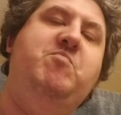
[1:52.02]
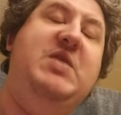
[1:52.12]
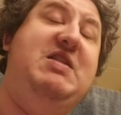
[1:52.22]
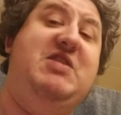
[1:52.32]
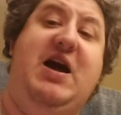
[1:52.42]

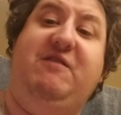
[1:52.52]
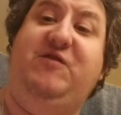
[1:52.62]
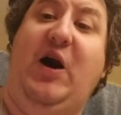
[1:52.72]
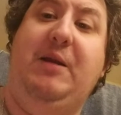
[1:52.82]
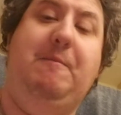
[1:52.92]
It's not
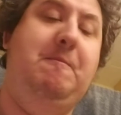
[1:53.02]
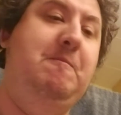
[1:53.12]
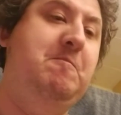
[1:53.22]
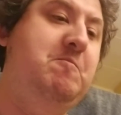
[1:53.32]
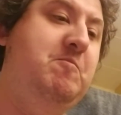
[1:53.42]
fun
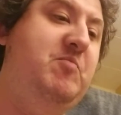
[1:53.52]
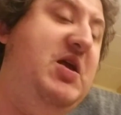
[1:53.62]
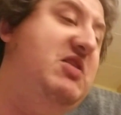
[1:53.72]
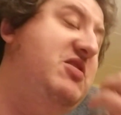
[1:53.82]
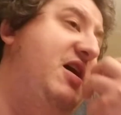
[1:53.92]

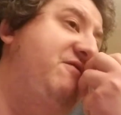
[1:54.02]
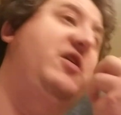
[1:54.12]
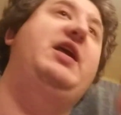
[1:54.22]
it's not fun.